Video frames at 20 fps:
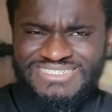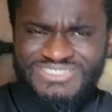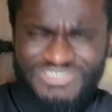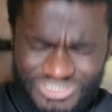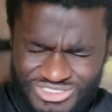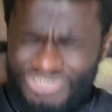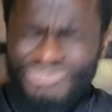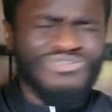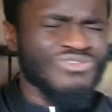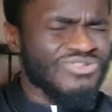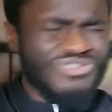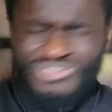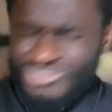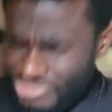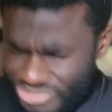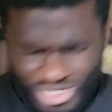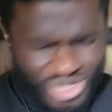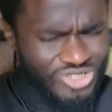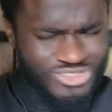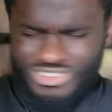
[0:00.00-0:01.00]
Do
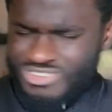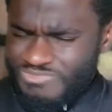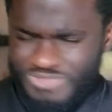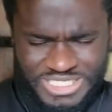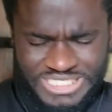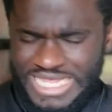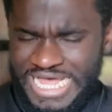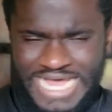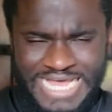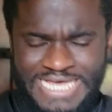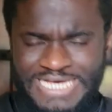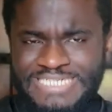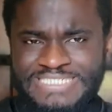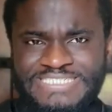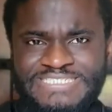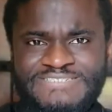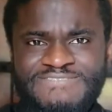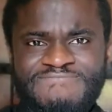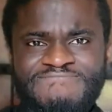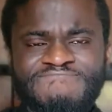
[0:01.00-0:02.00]
not be
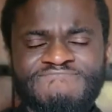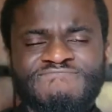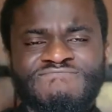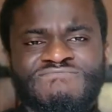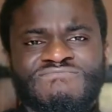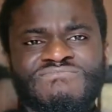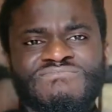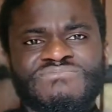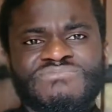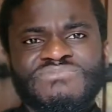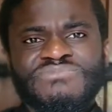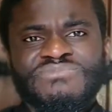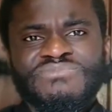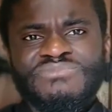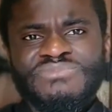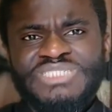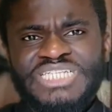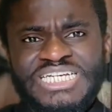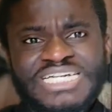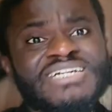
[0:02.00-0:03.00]
tired.
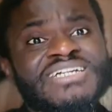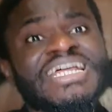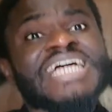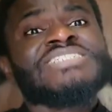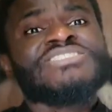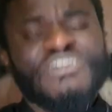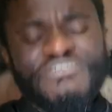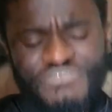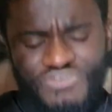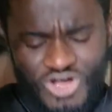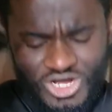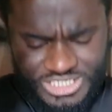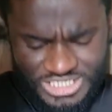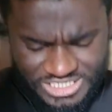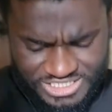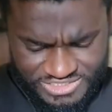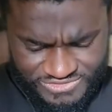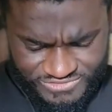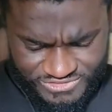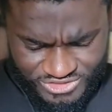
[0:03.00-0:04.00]
The grace of God
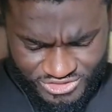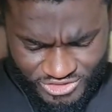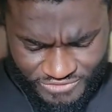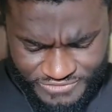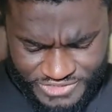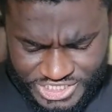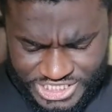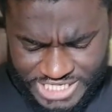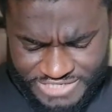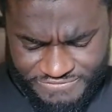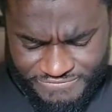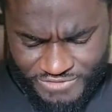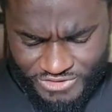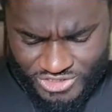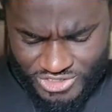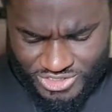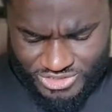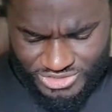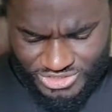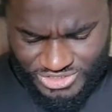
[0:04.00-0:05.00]
is sufficient
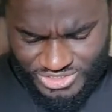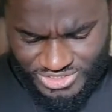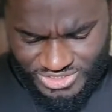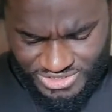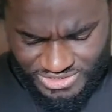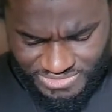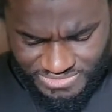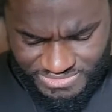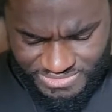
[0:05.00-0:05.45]
for us.